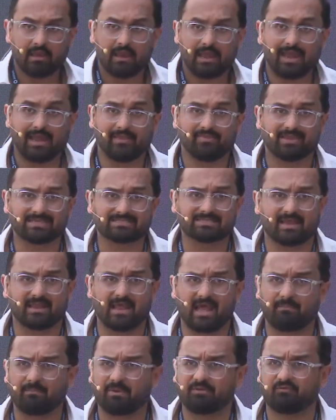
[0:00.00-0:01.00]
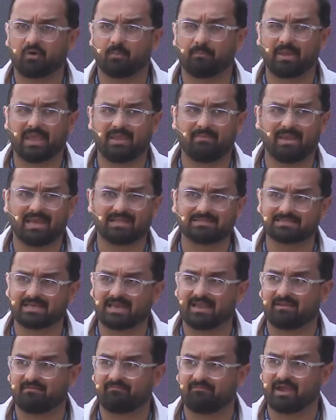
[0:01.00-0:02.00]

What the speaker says: And this can happen for payments and